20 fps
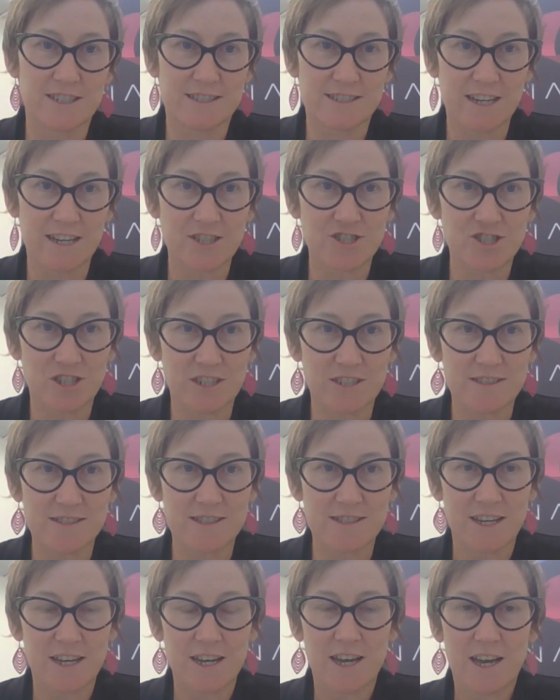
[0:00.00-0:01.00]

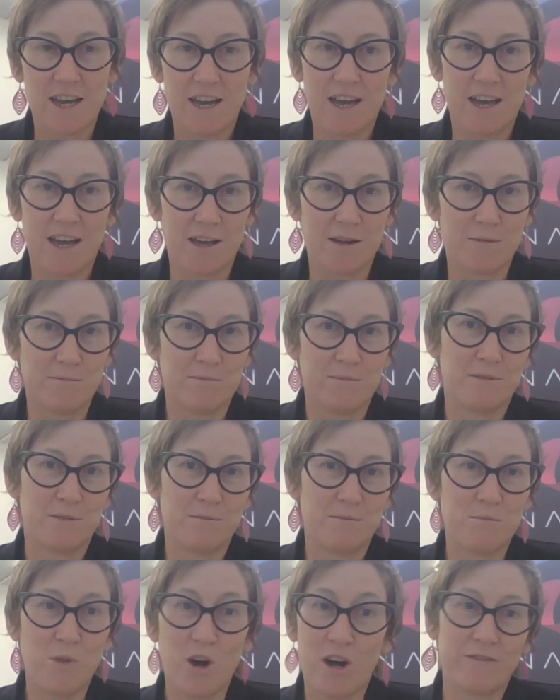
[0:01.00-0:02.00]
discussions.
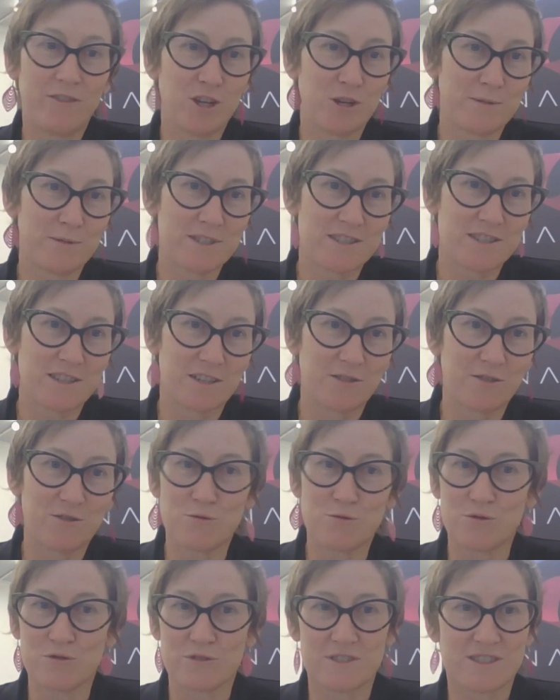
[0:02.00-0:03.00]
My view is that
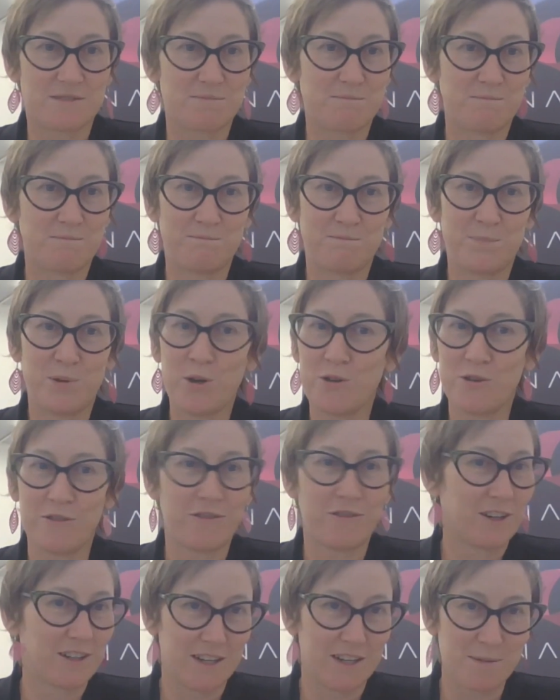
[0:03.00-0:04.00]
Naught's
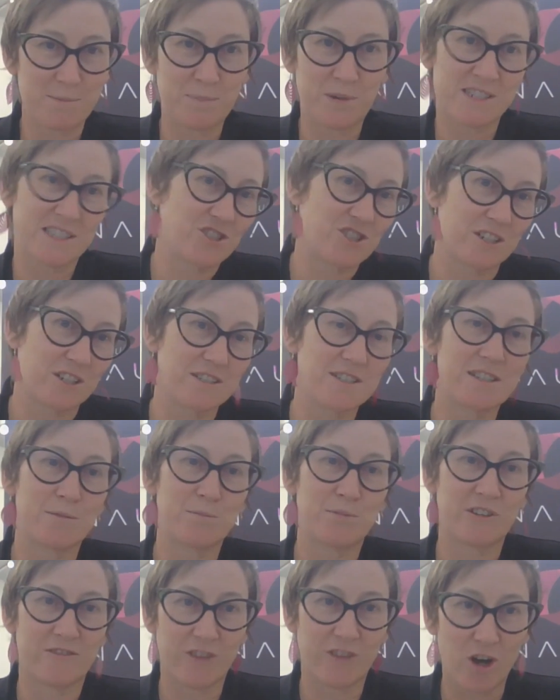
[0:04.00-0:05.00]
perfectly positioned
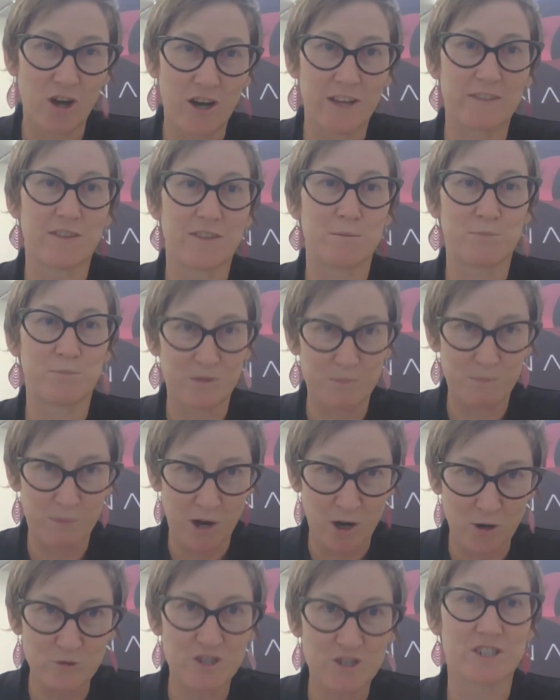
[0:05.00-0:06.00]
to provide the
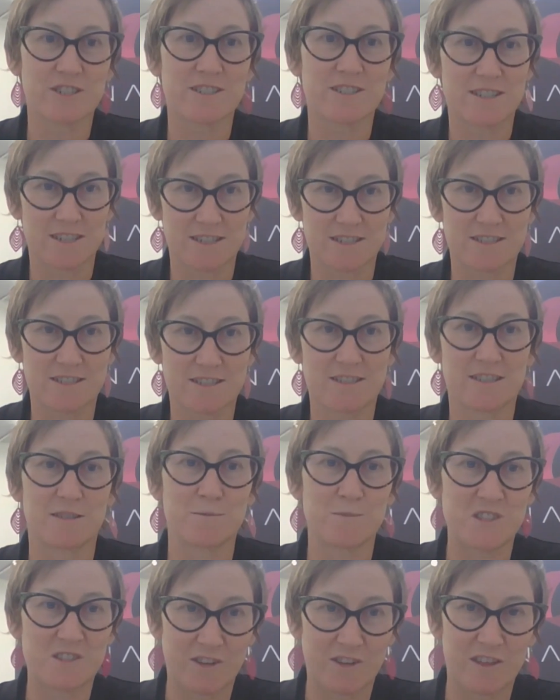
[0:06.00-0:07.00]
propulsion
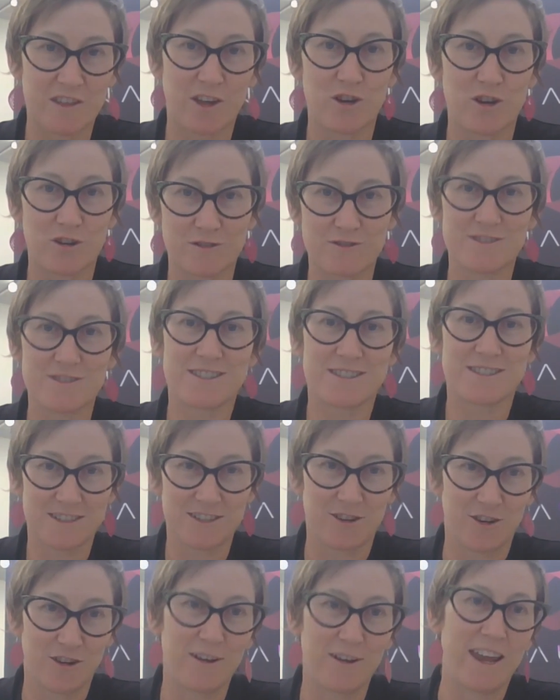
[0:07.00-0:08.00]
systems for those,
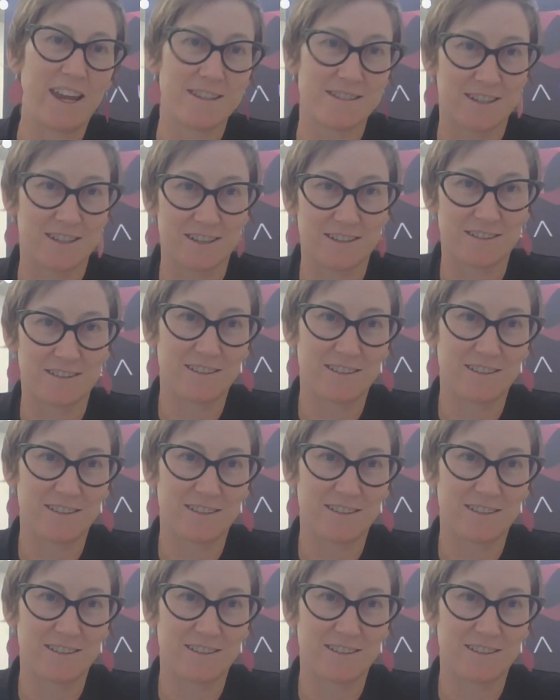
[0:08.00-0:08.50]
as